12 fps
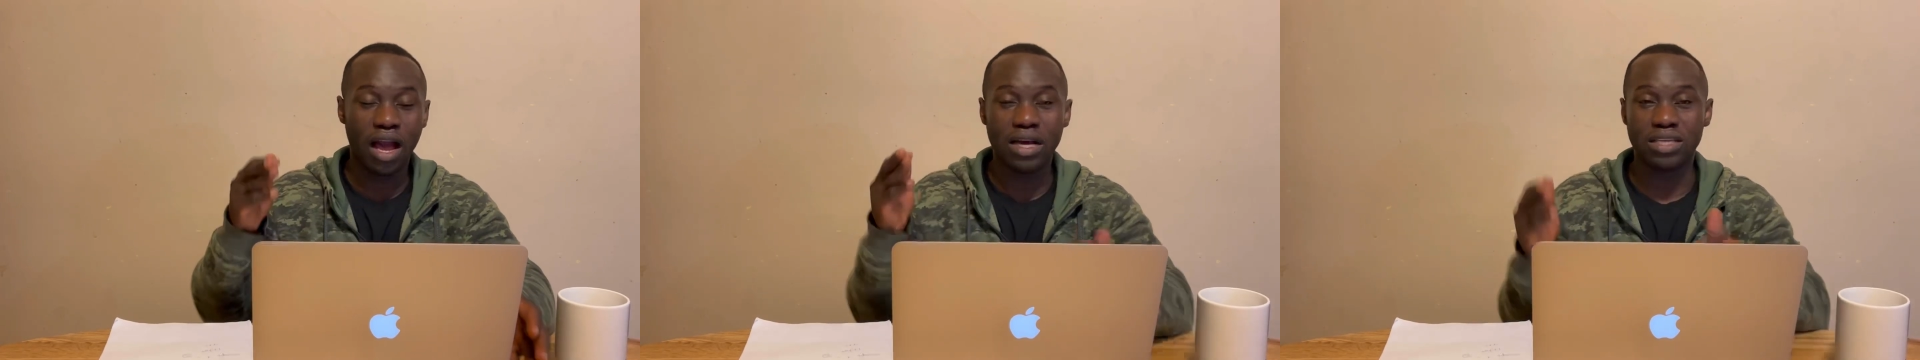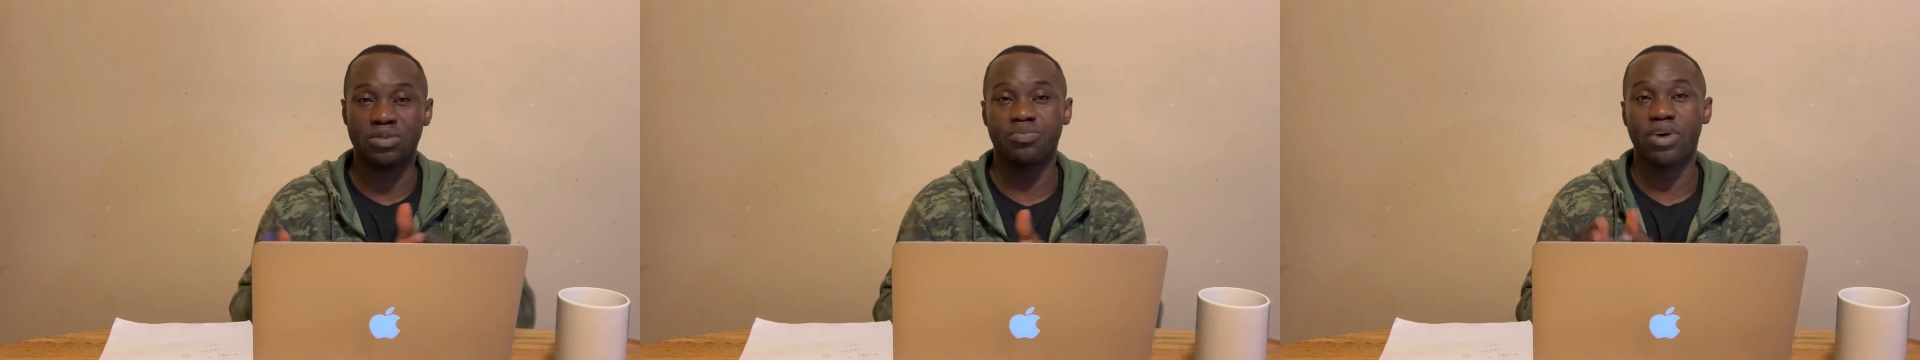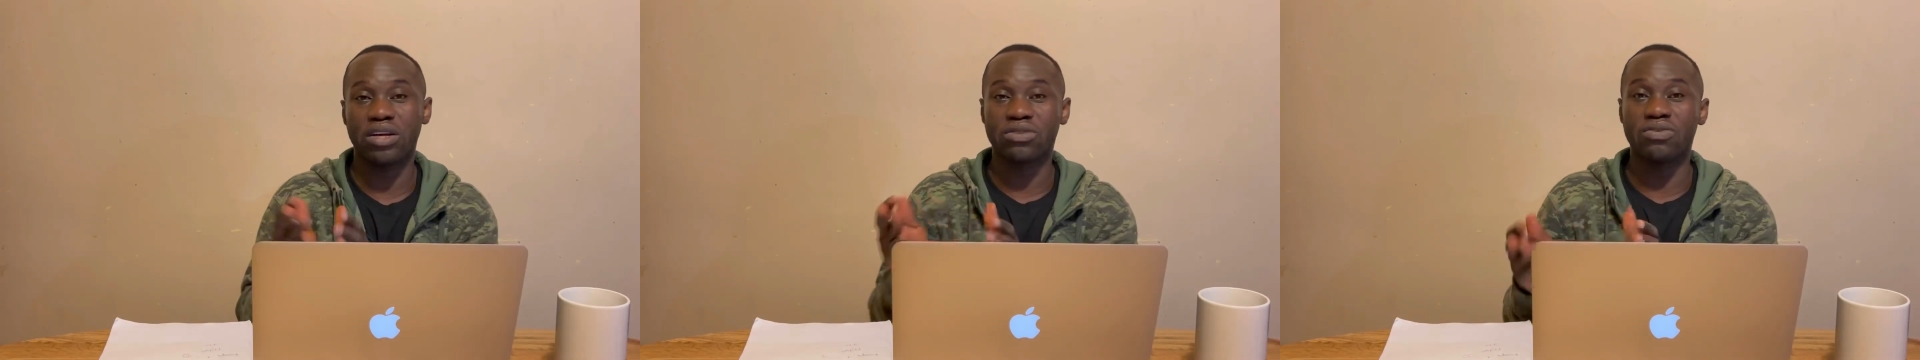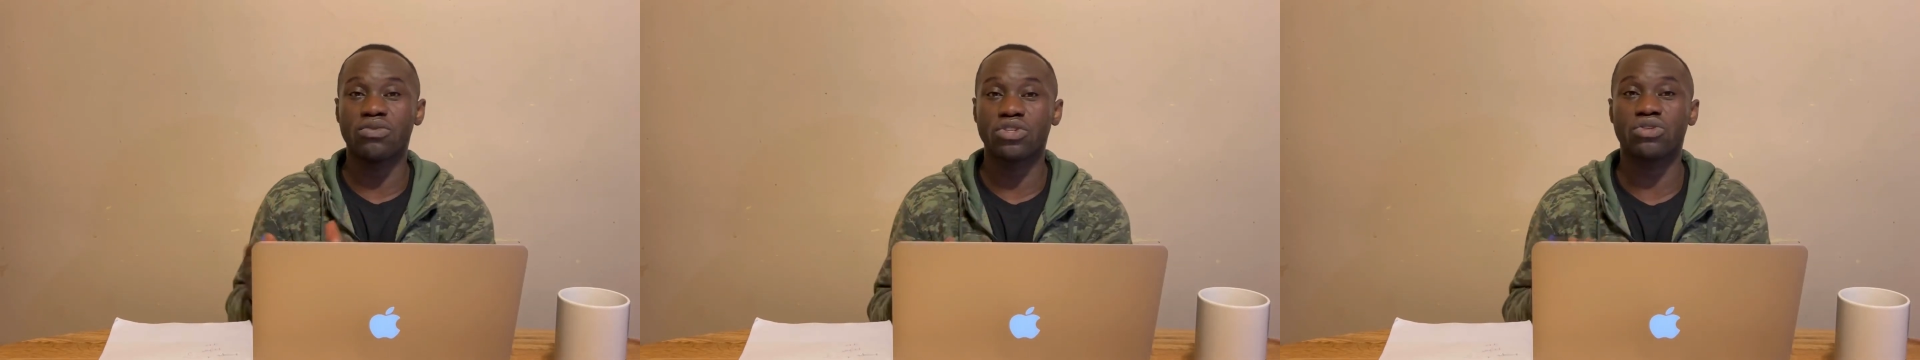as part
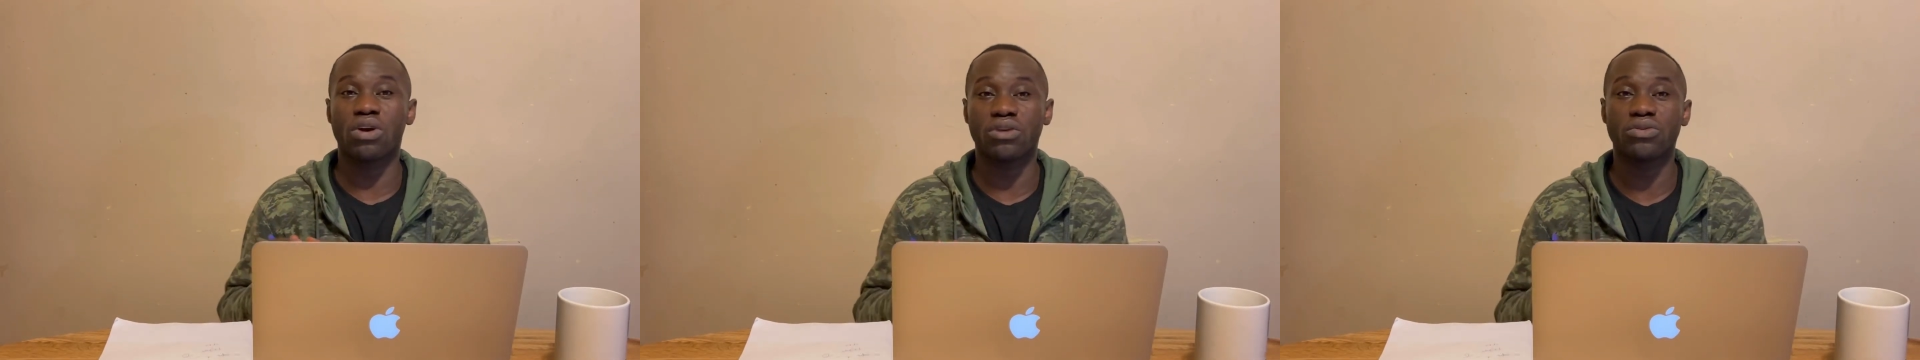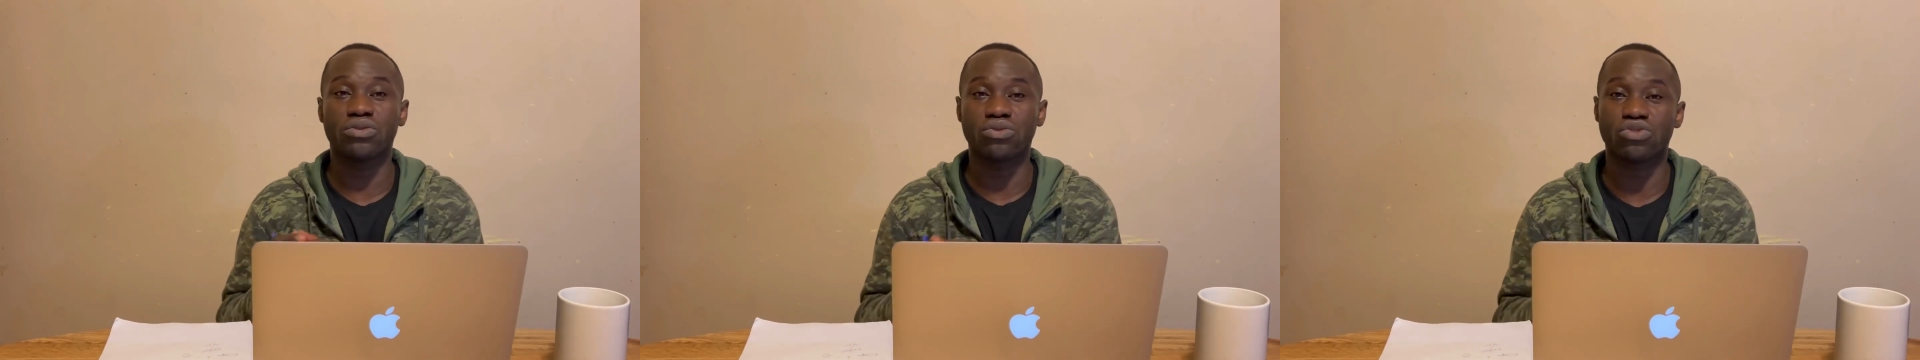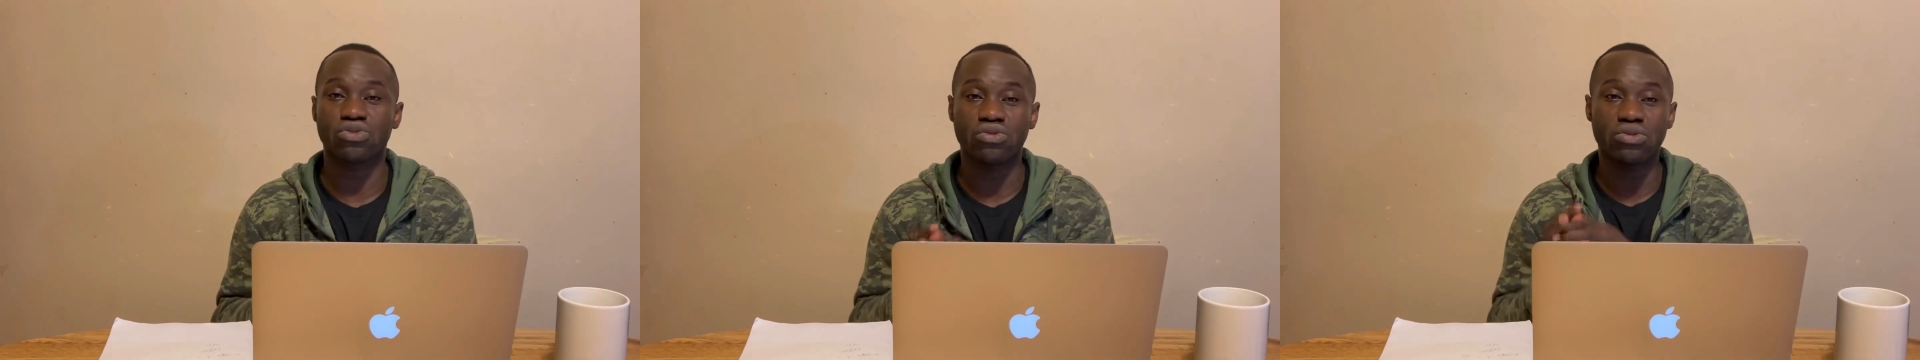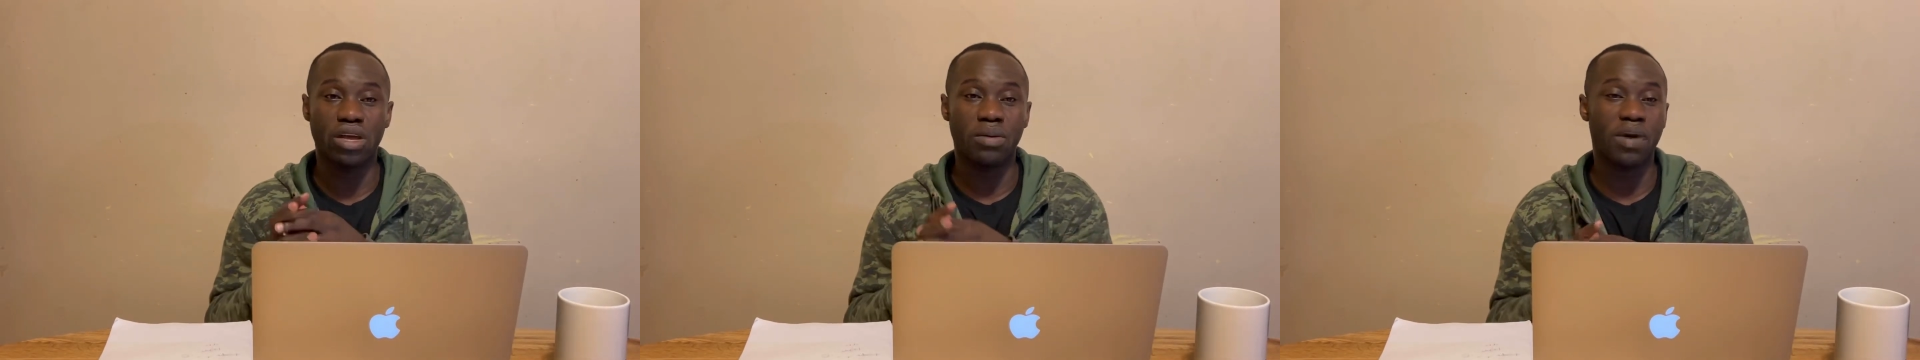of what you are going to
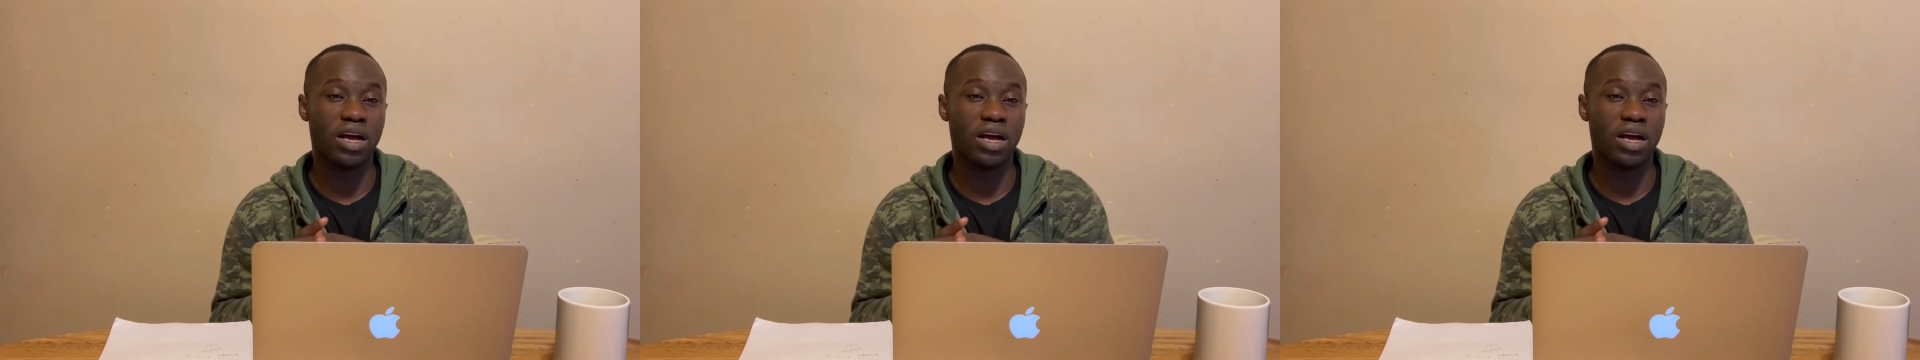show them